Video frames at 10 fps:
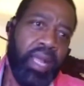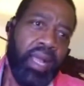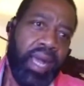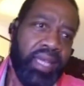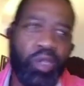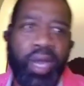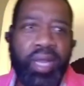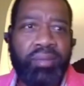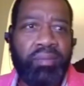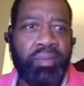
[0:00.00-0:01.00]
I
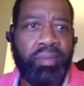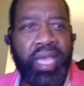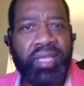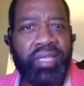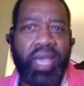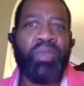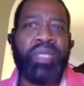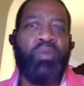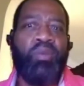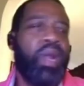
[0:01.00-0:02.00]
started, the internet was
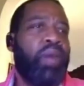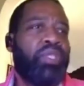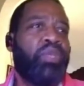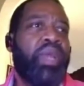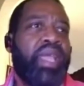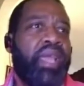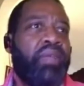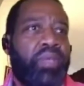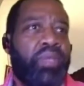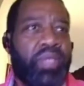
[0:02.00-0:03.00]
out when I was 28.
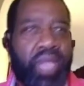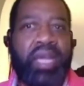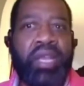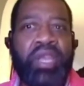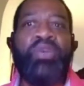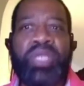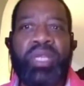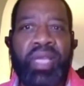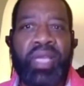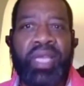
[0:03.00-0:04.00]
It was kind of new
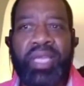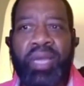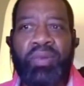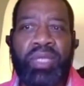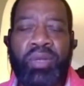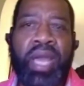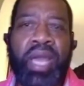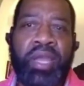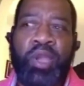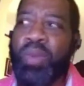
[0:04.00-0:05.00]
still. The internet was still kind of
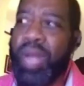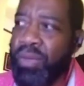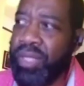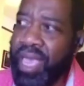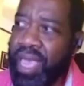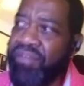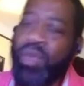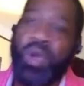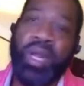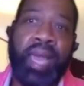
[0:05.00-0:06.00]
new, but I was heavy
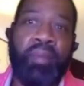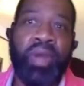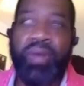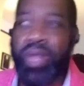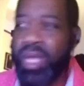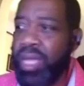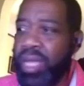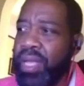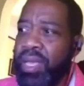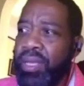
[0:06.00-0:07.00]
on library.
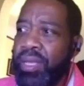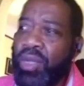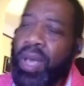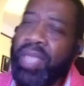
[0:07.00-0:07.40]
So I